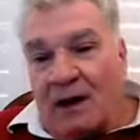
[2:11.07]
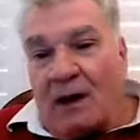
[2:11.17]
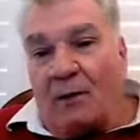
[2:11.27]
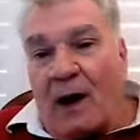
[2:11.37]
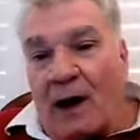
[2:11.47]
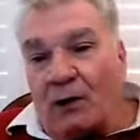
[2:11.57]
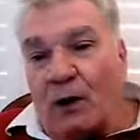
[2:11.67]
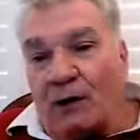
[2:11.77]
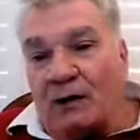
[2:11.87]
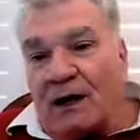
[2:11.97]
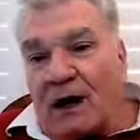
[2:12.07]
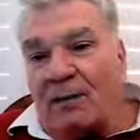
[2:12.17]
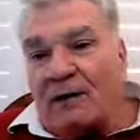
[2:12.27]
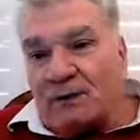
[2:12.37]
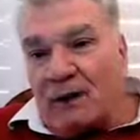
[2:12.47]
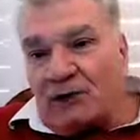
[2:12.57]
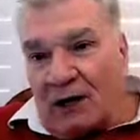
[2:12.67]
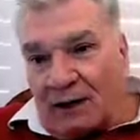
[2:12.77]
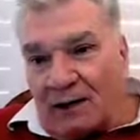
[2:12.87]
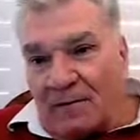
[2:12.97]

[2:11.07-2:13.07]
why I call it the hybrid switching.